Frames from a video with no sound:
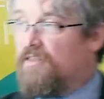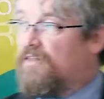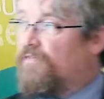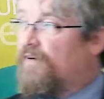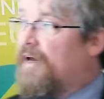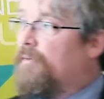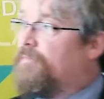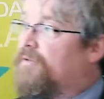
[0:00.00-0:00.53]

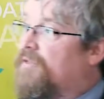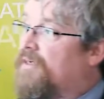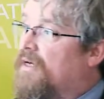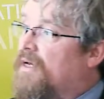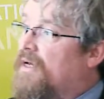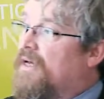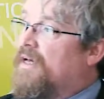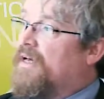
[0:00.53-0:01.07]
developed
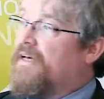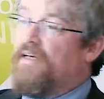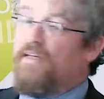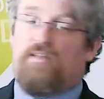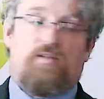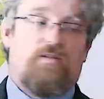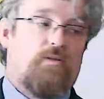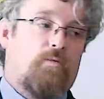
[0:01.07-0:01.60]

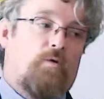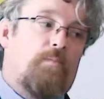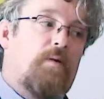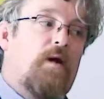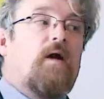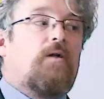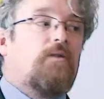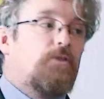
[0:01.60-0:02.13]
is the word
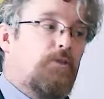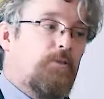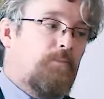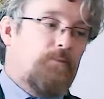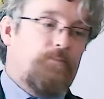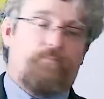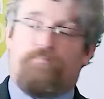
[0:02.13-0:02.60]
partnership.